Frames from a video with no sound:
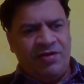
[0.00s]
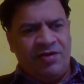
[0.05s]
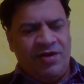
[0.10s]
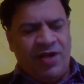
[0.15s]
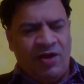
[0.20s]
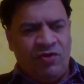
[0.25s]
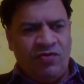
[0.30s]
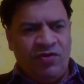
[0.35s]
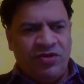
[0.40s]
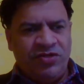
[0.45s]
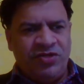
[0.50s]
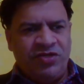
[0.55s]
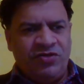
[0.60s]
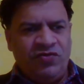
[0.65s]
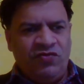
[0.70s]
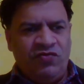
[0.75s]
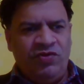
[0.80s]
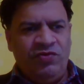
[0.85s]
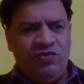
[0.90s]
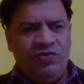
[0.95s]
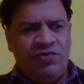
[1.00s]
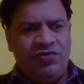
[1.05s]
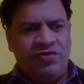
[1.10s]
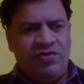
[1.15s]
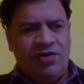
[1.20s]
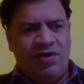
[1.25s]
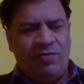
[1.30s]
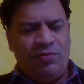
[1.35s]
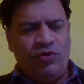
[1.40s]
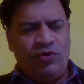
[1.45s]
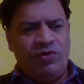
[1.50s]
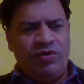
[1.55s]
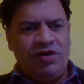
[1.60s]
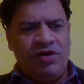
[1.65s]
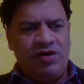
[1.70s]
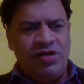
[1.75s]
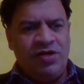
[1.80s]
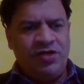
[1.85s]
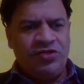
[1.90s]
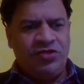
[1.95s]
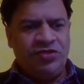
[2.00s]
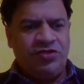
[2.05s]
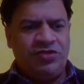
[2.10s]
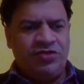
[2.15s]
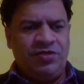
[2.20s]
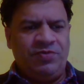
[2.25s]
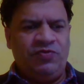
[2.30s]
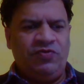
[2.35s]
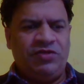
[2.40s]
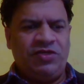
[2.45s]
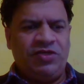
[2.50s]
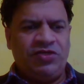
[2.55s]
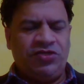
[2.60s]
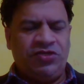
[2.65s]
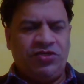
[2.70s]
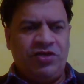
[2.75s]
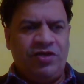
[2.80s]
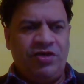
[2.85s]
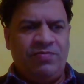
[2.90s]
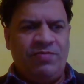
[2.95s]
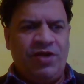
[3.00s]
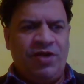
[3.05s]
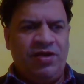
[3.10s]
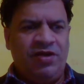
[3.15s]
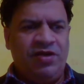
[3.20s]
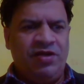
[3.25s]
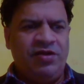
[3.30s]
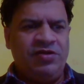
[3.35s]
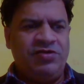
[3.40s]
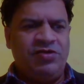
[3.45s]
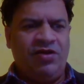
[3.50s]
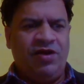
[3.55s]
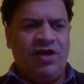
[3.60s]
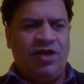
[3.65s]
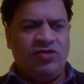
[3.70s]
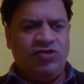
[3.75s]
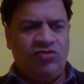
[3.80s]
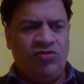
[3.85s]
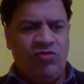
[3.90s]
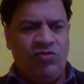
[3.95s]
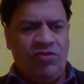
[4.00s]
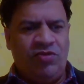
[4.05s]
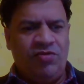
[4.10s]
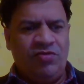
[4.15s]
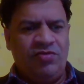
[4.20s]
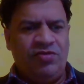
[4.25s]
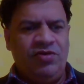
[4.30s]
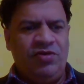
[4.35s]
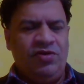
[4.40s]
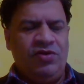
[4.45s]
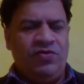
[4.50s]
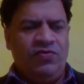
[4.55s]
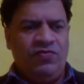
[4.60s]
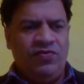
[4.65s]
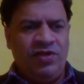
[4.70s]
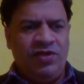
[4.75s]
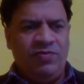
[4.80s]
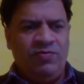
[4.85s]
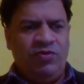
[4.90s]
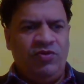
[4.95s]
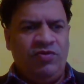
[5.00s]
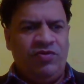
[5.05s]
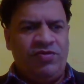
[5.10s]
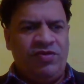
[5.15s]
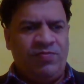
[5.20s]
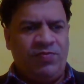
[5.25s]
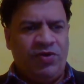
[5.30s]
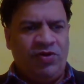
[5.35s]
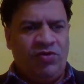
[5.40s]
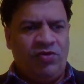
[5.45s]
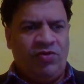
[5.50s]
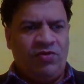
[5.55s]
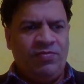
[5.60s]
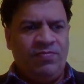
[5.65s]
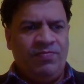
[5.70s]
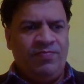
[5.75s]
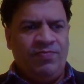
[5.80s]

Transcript: divergent views about the relationship which is shared by international law with the municipal law,